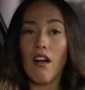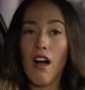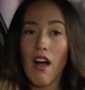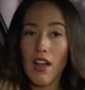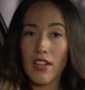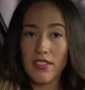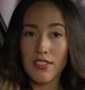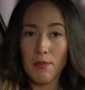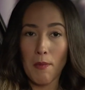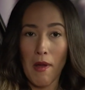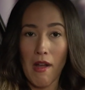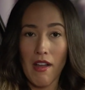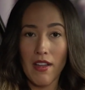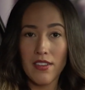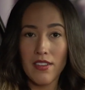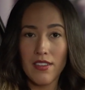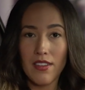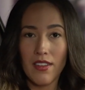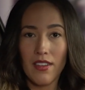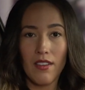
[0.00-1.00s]

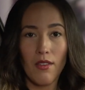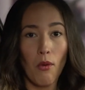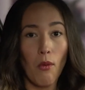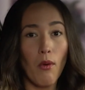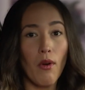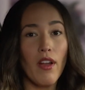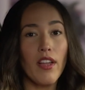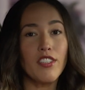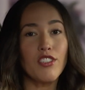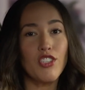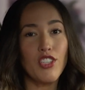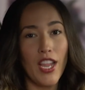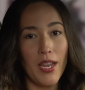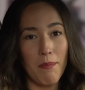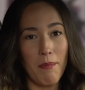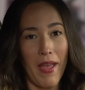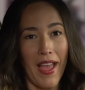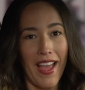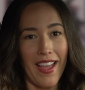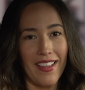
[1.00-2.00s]
hotspot, or a
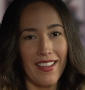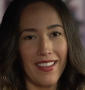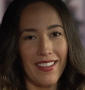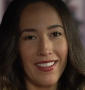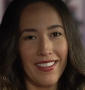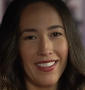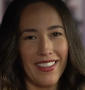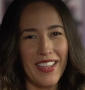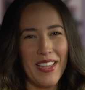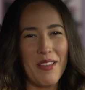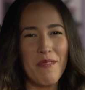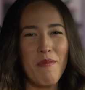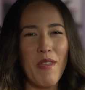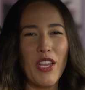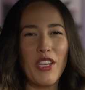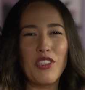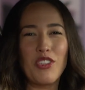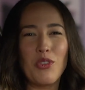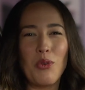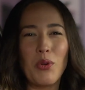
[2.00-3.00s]
jetpack,
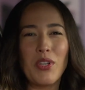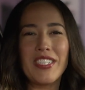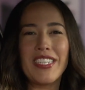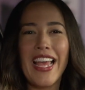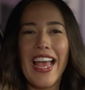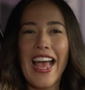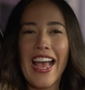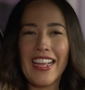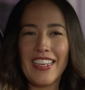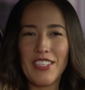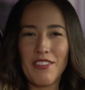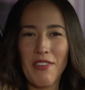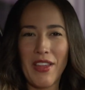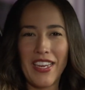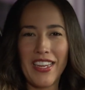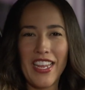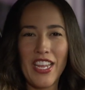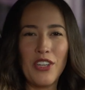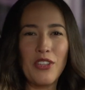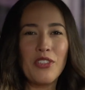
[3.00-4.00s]
make sure to
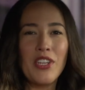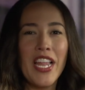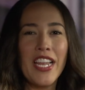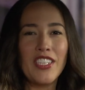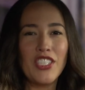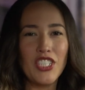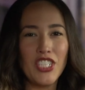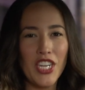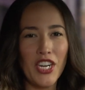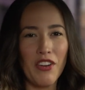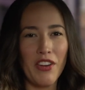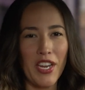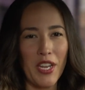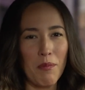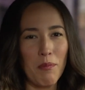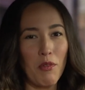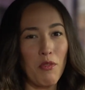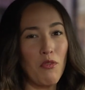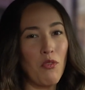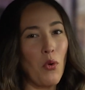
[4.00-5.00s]
activate internet
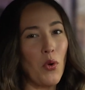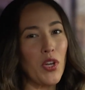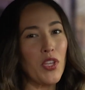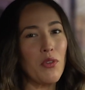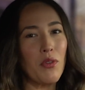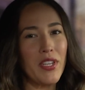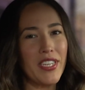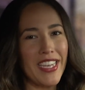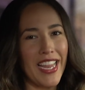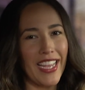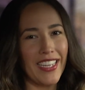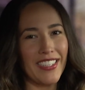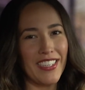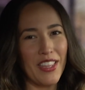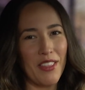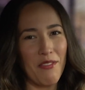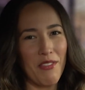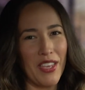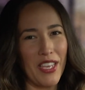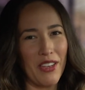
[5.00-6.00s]
sharing before you
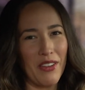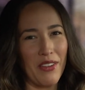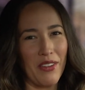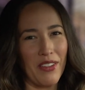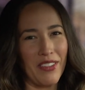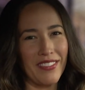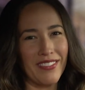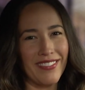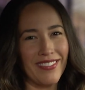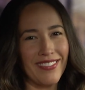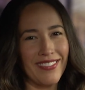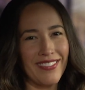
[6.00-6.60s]
connect the vehicle.